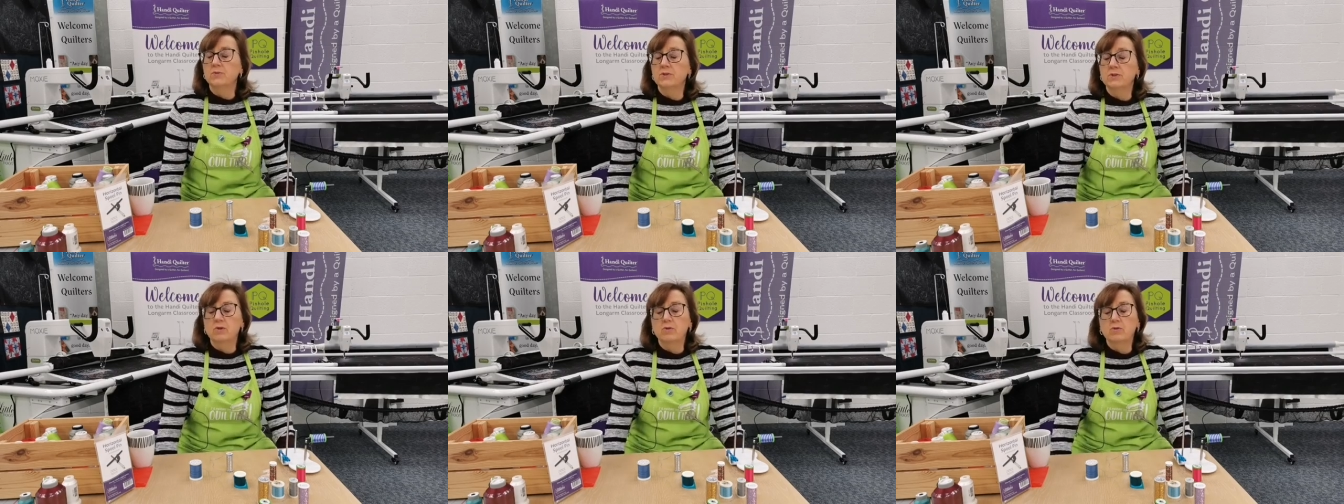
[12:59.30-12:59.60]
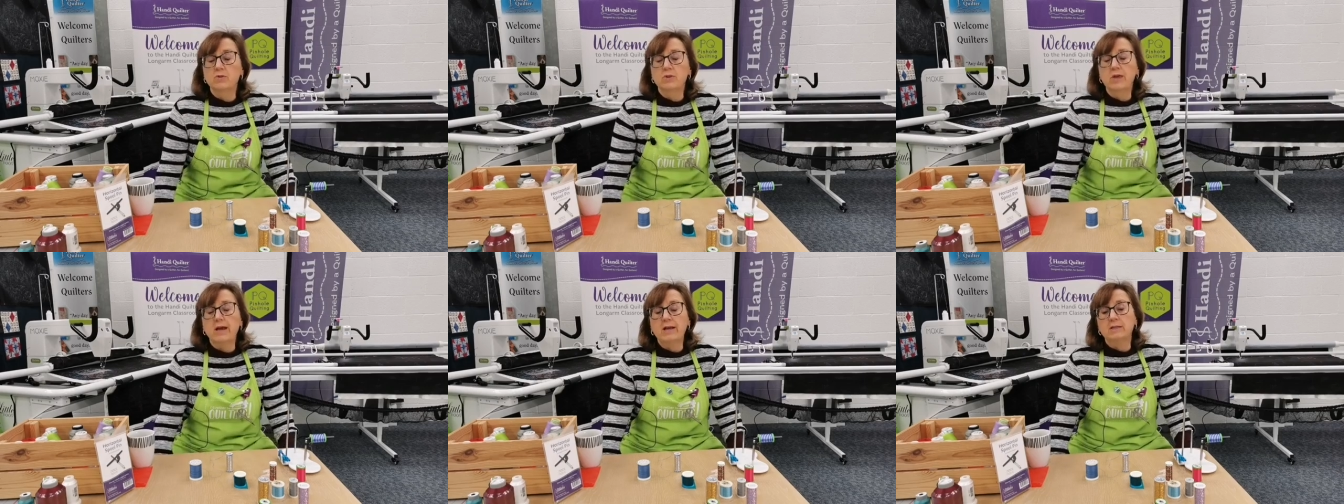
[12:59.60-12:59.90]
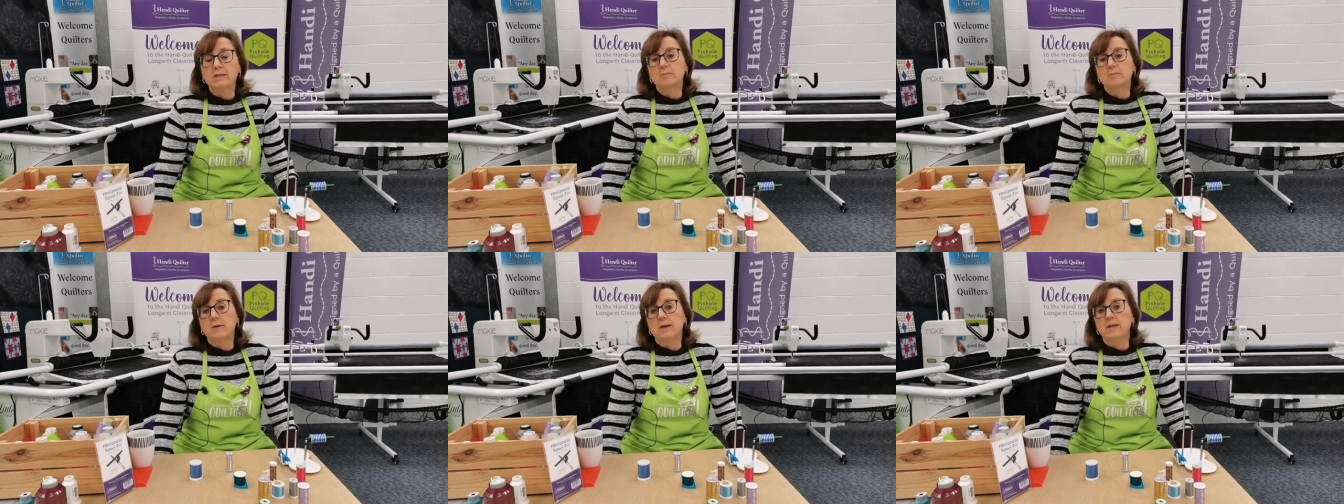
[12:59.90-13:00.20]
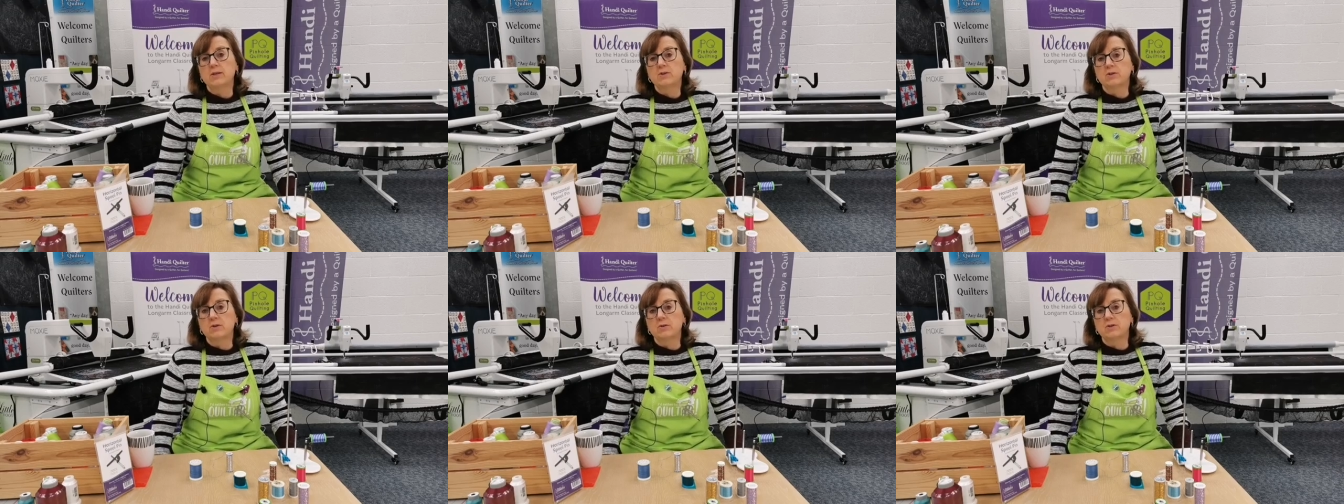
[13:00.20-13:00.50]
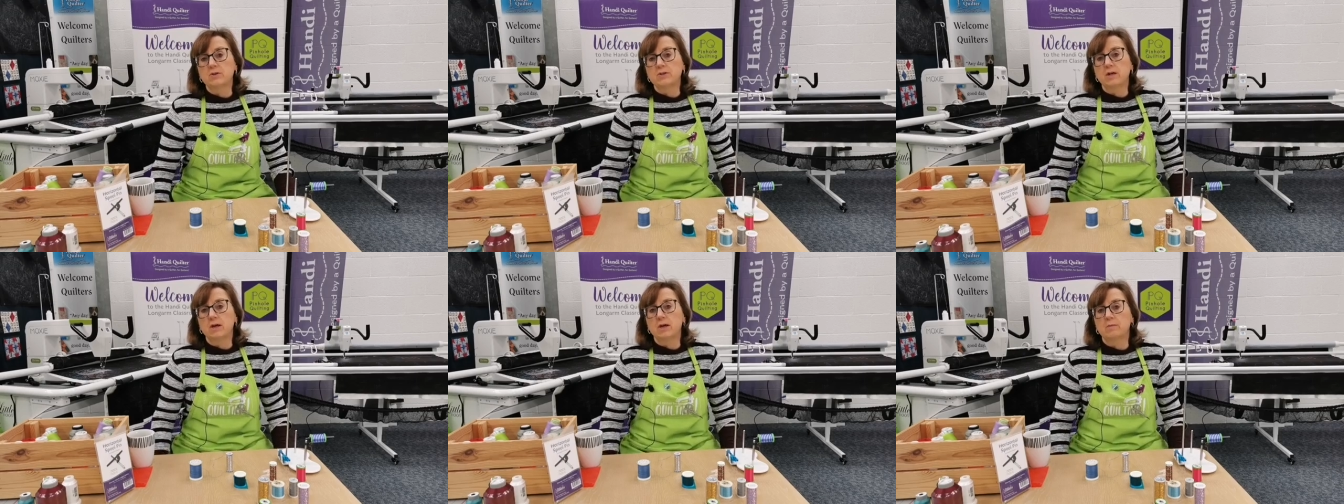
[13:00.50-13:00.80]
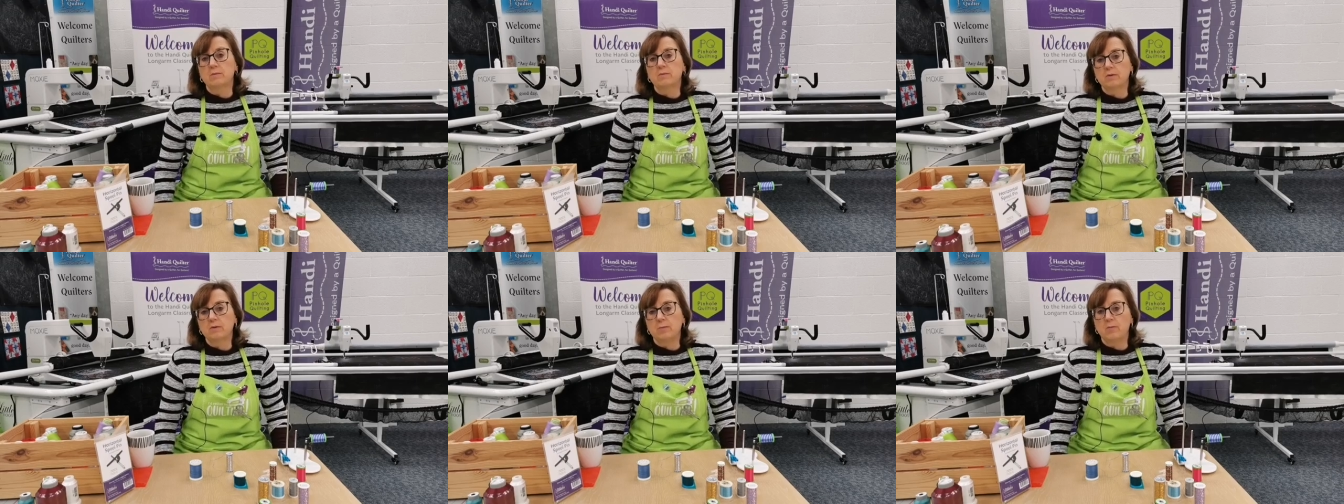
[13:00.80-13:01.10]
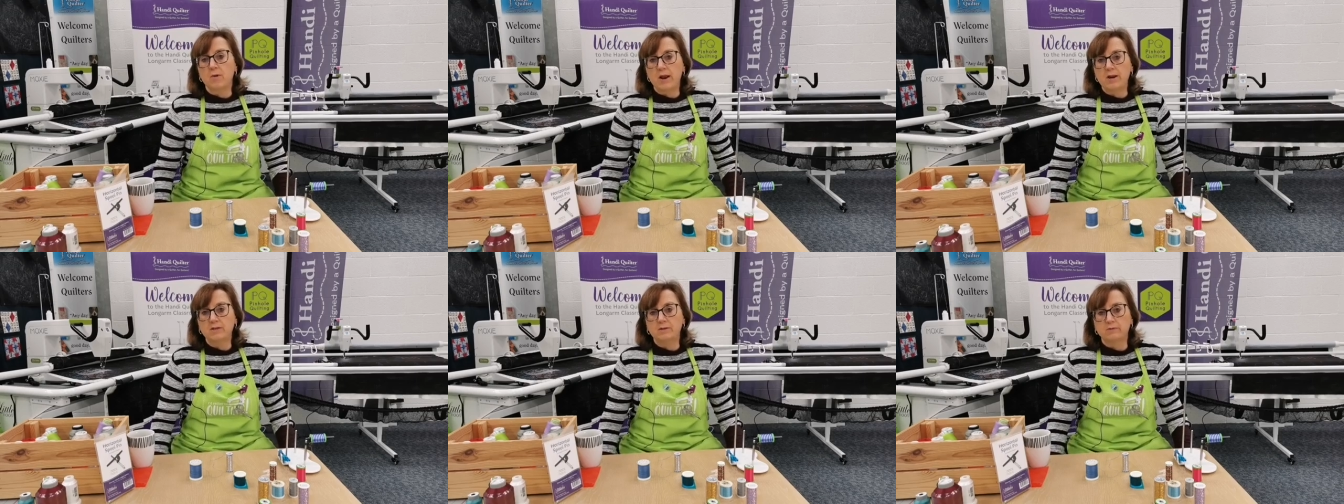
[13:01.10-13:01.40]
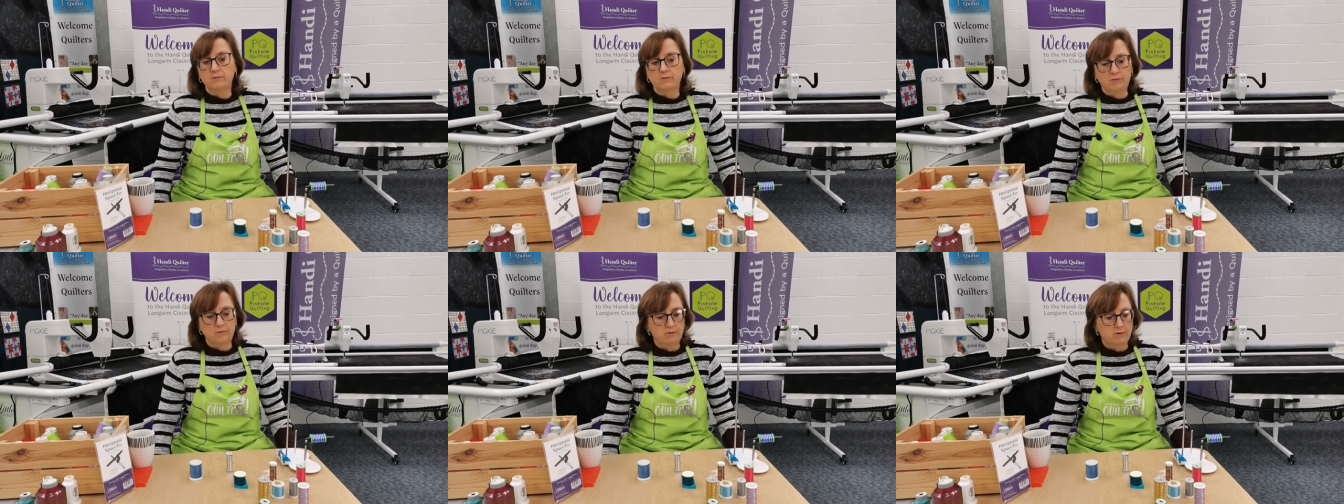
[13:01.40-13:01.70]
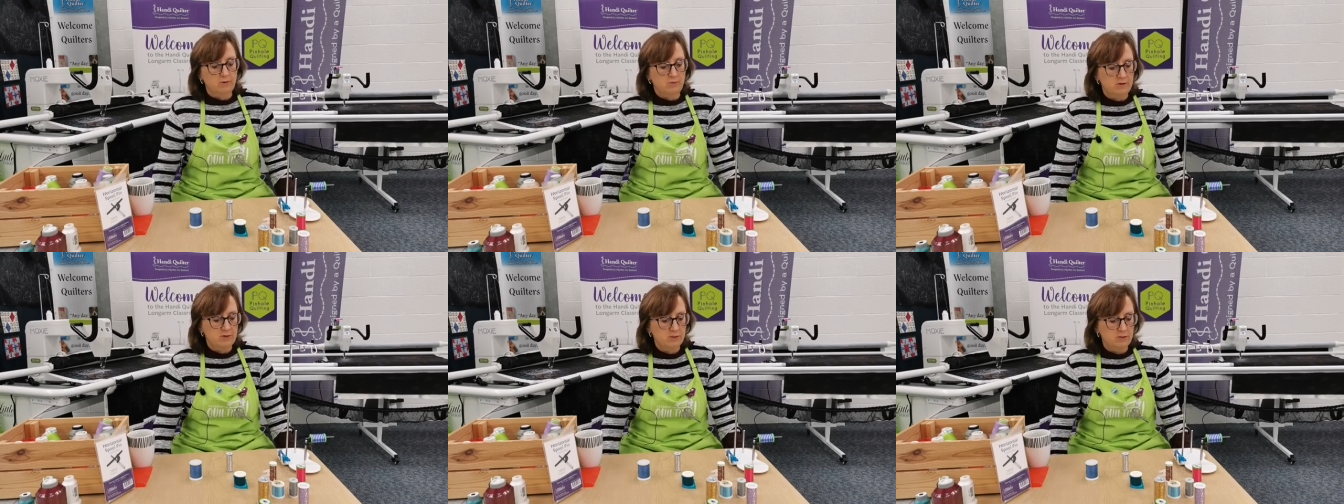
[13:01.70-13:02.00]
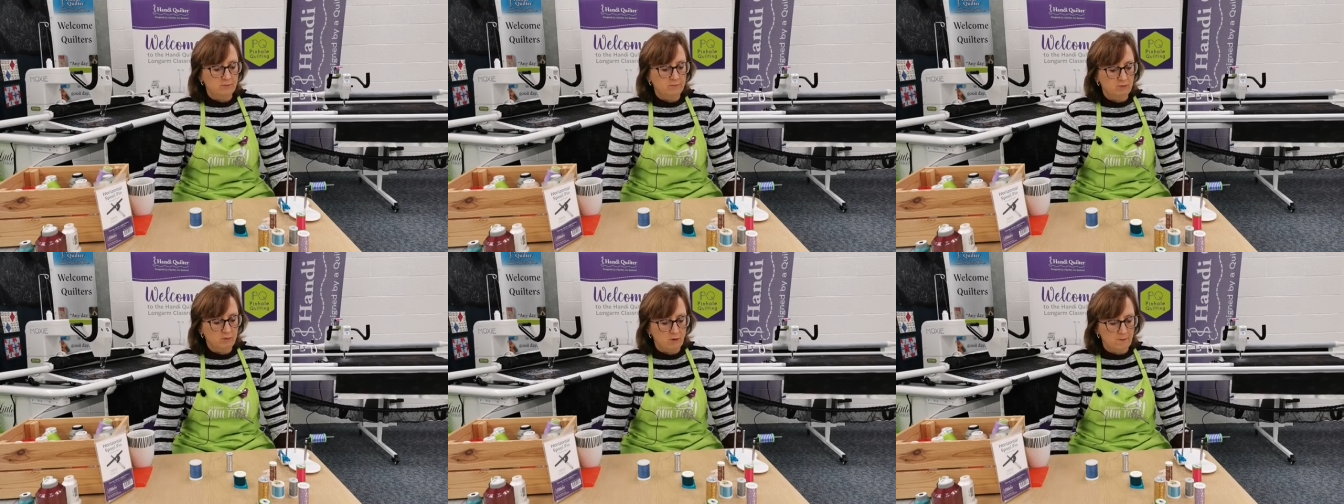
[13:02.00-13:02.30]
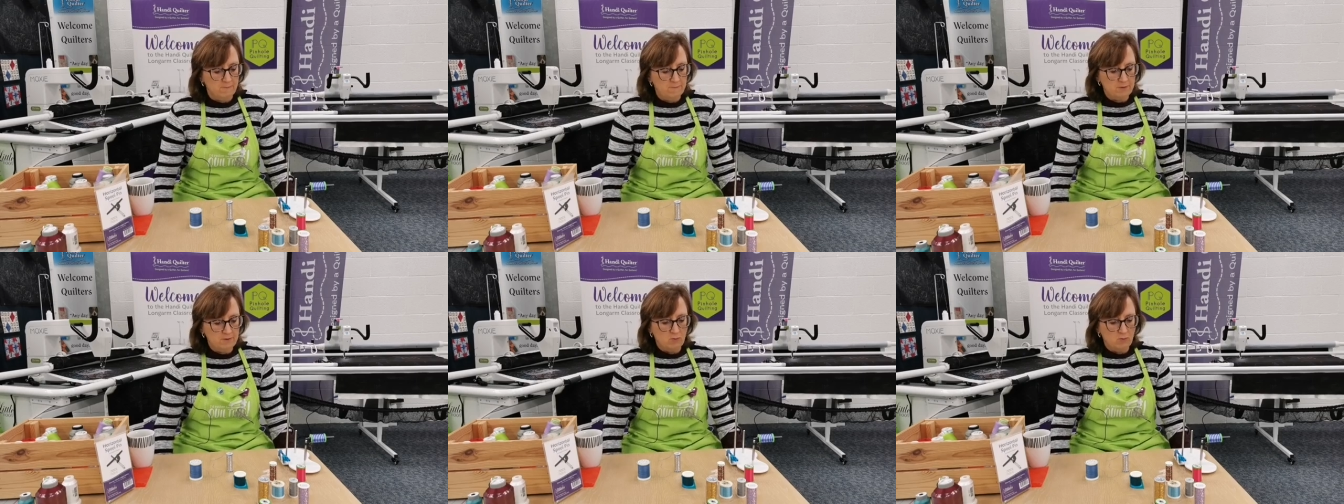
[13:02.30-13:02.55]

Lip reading: So that depends on the brand of thread you've got,